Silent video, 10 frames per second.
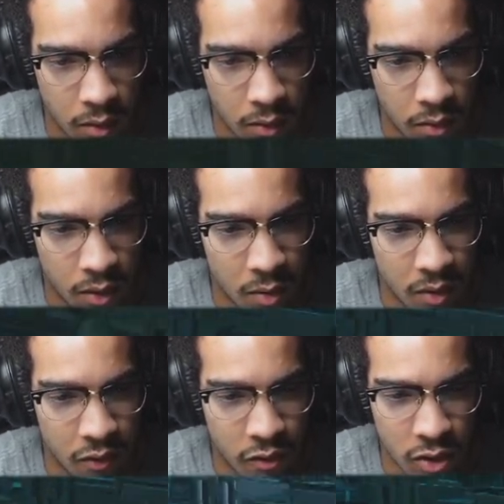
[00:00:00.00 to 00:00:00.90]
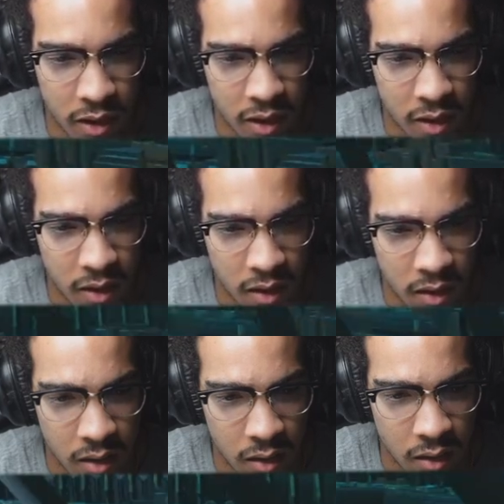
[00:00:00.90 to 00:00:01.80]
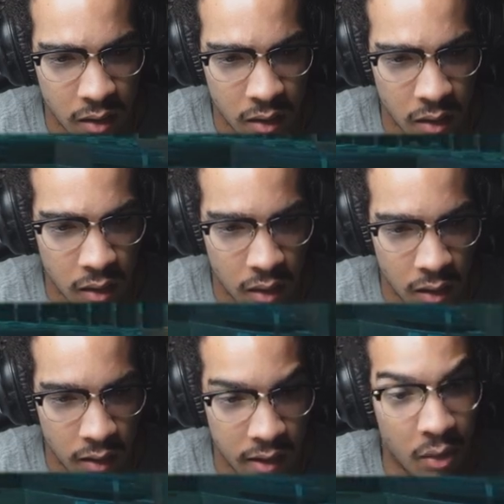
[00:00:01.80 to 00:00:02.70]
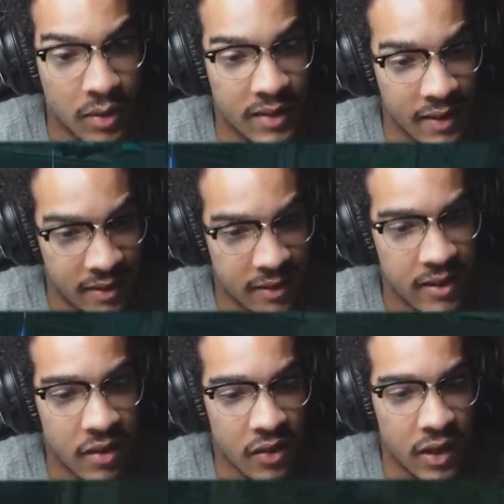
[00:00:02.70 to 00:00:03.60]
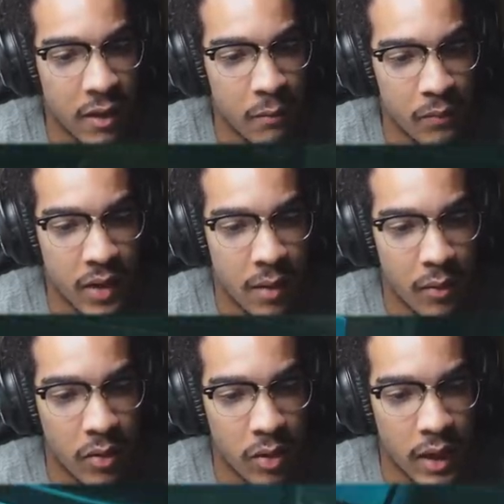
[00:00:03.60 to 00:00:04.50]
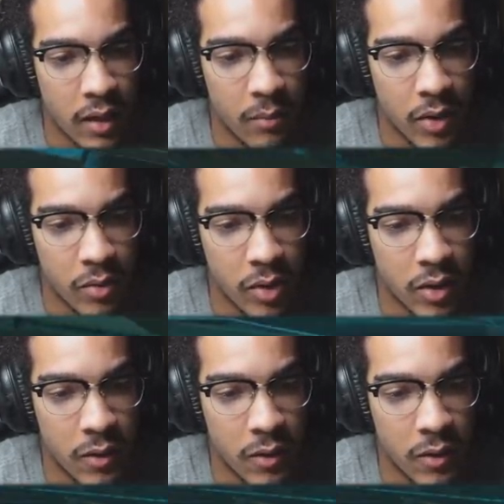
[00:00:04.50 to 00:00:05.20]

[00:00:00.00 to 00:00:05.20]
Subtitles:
So that was 14. That was 67. Yep. Right, I'm not wrong.